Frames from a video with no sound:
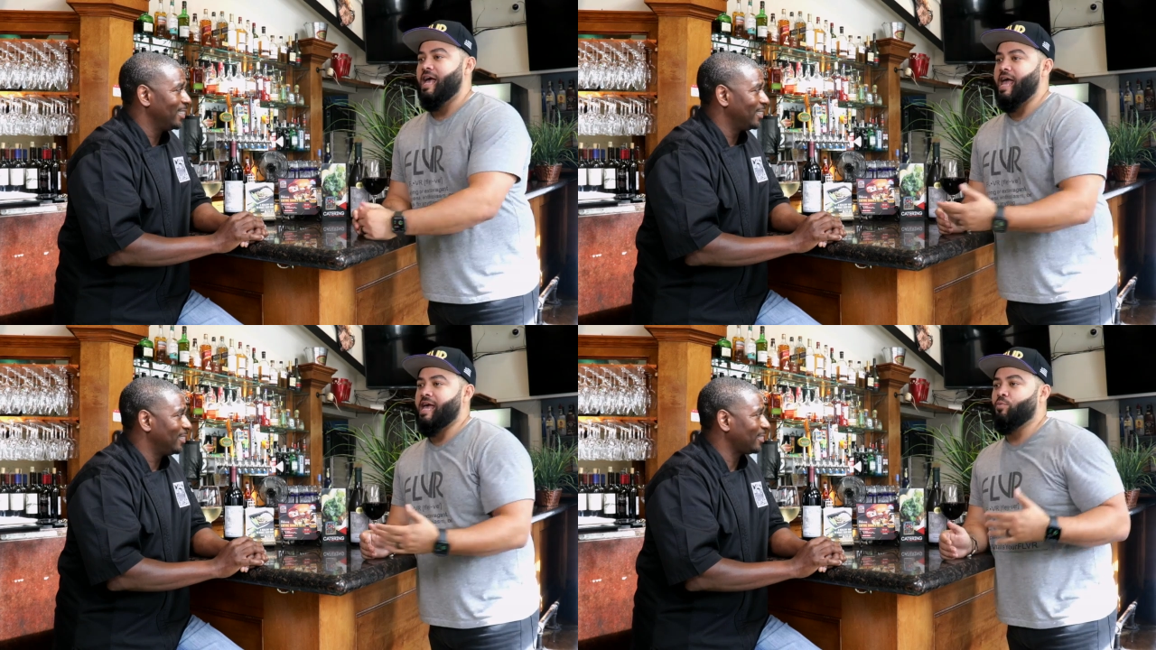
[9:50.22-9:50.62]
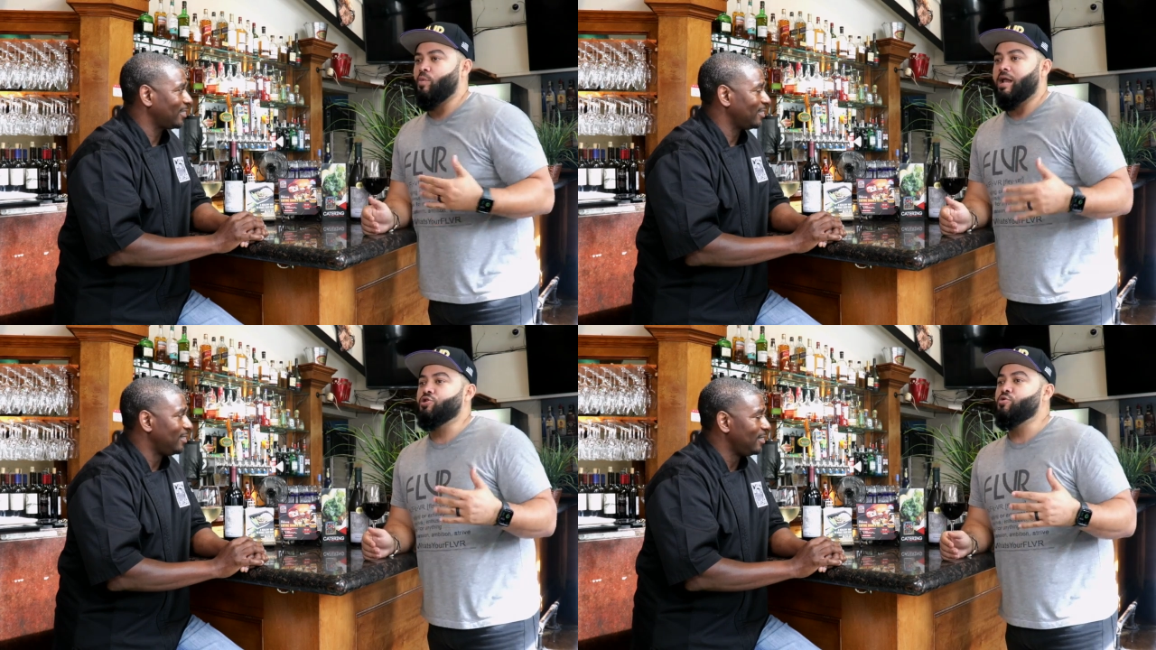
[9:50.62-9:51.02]
Speaker 1: and
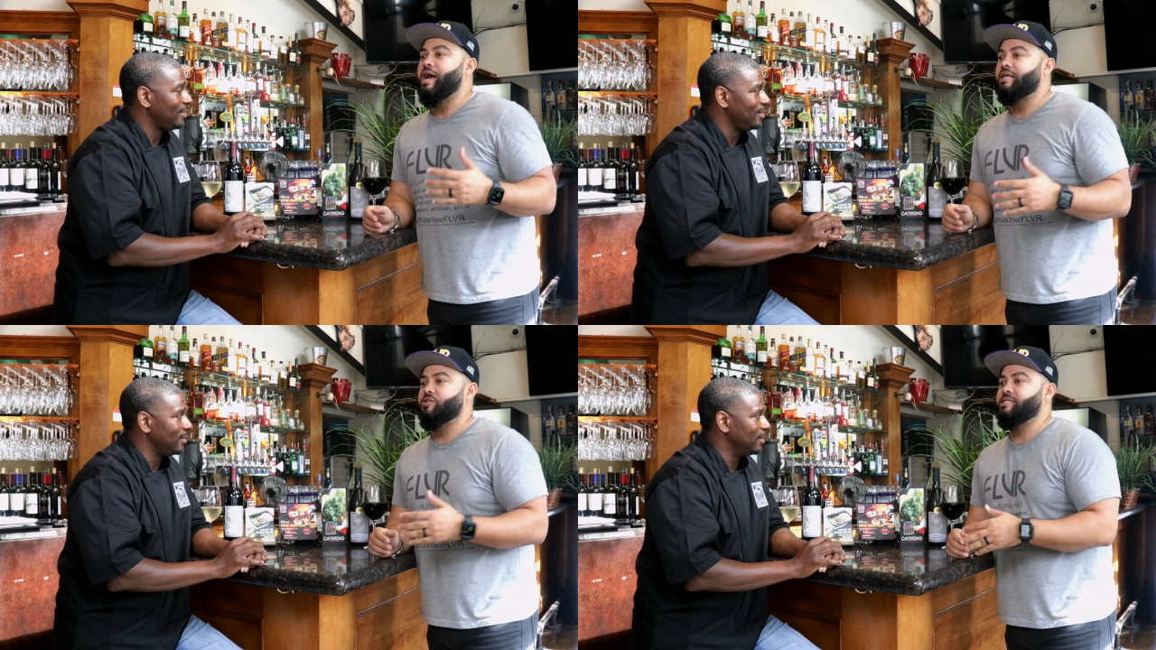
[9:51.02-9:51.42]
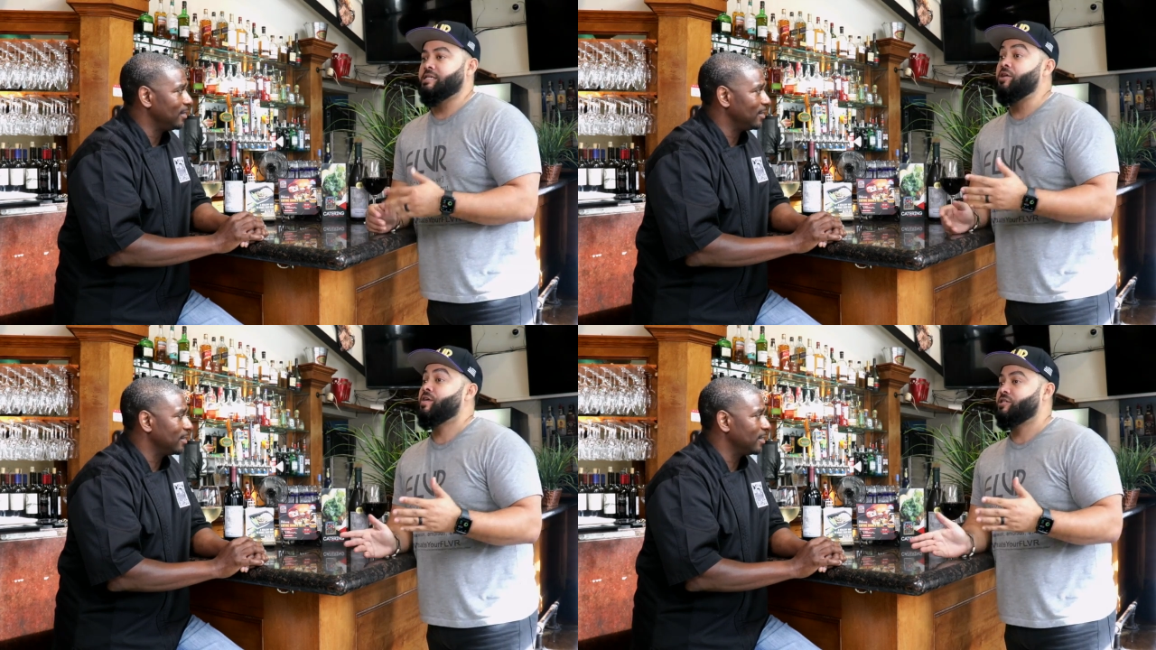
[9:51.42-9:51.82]
want to do that. So that's
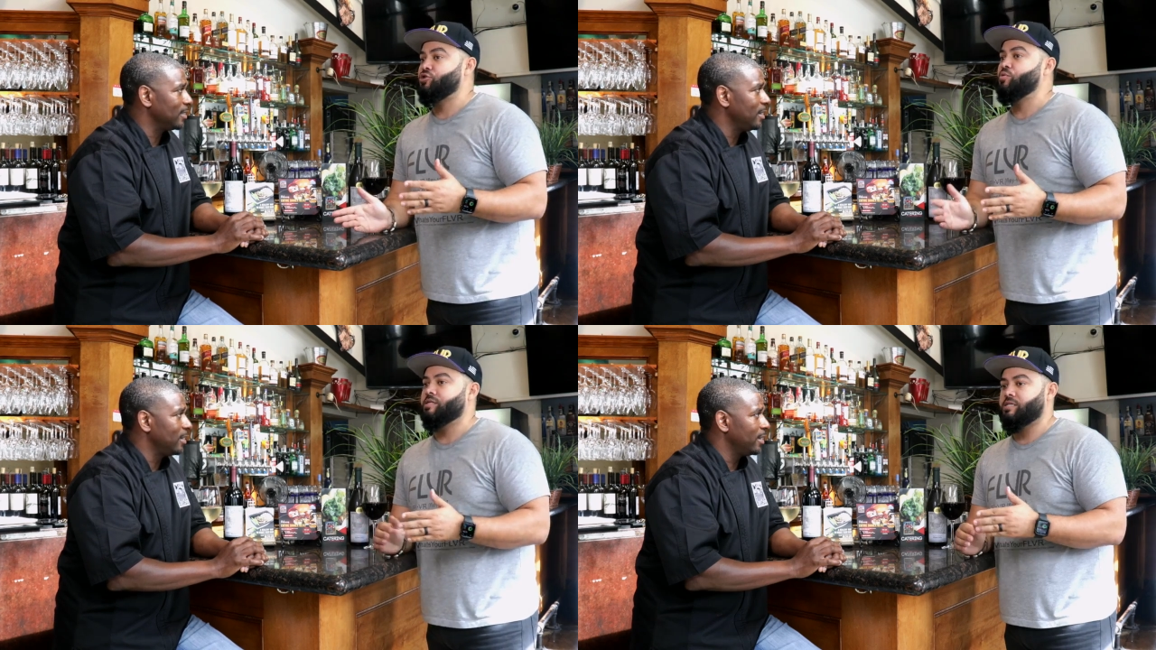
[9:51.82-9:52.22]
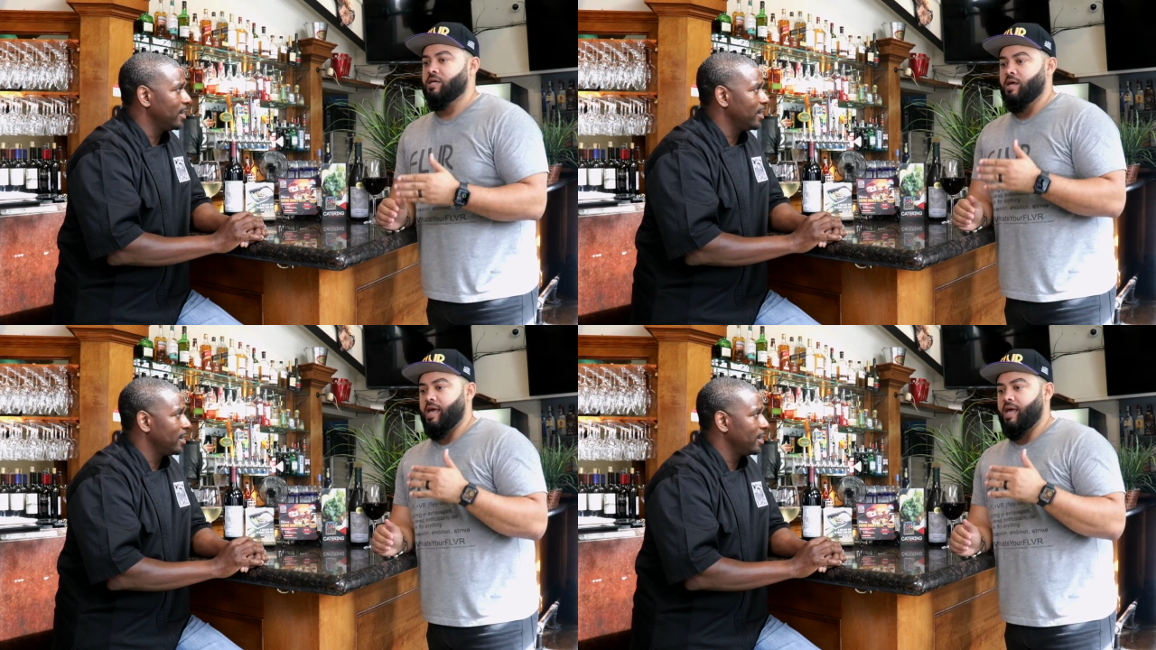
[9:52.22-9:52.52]
another thing too is